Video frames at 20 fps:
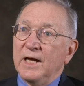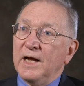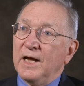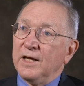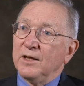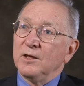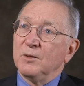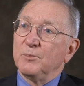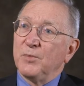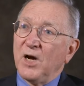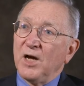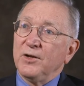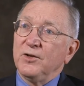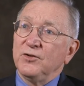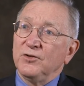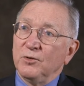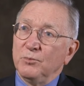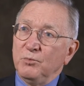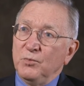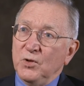And the
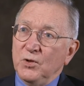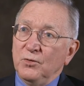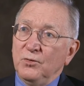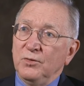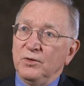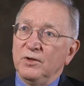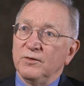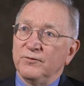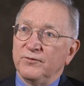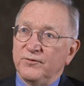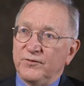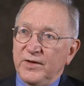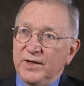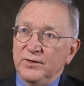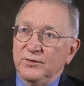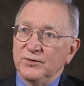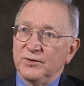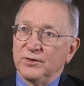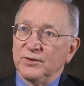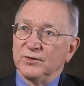body's immune
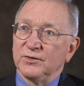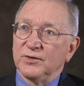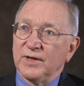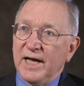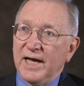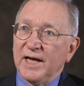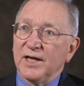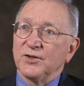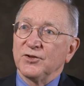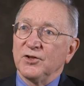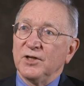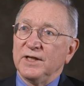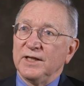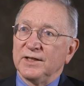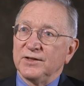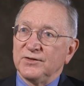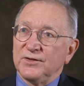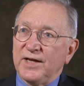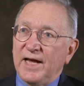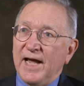defenses actually
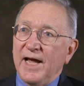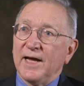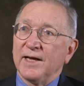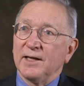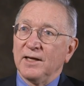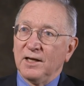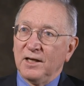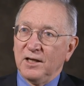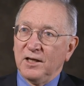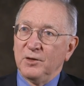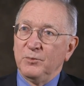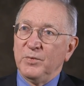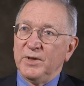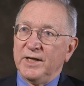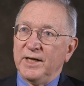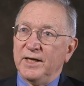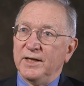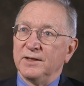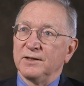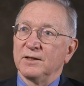attack and
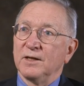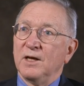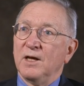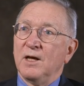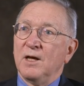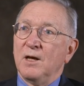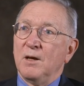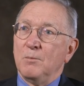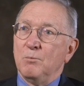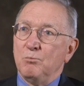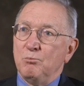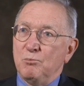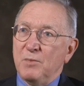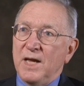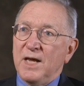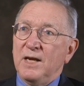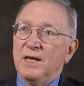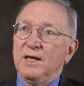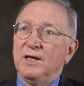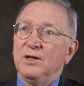eliminate
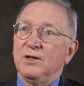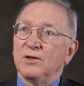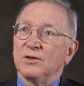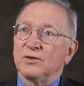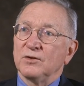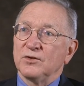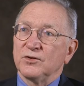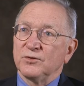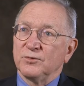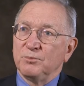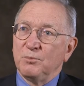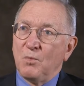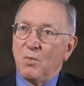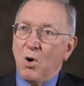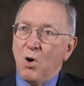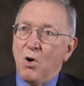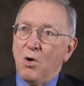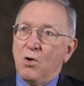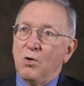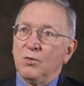many
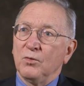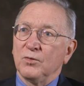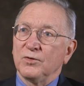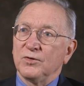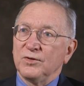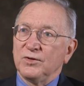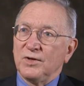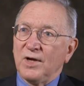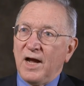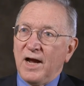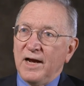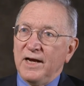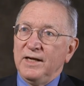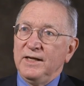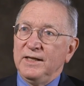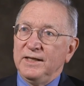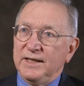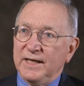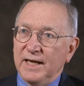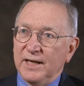small,
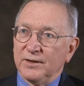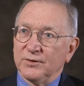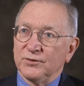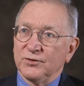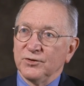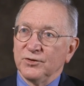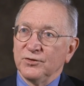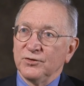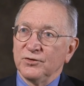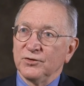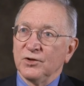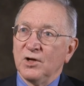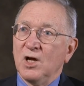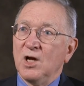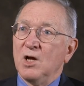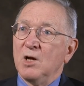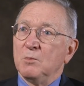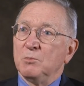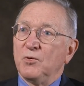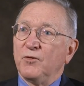tiny cancers
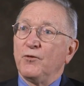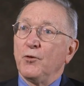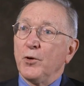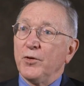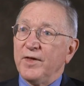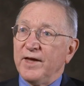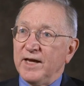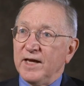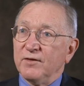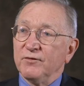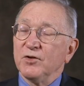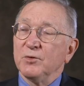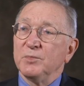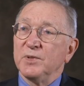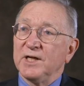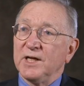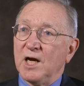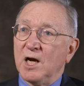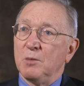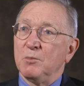before they ever
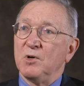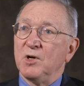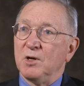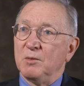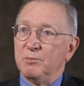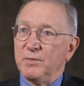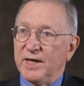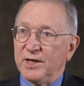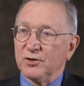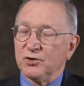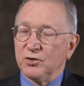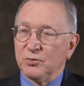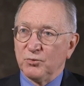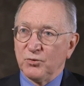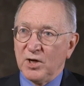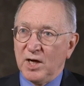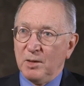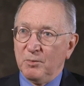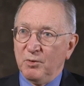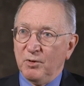become a medical
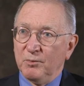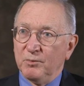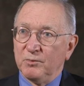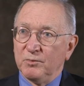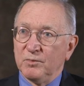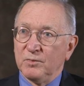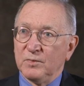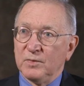problem.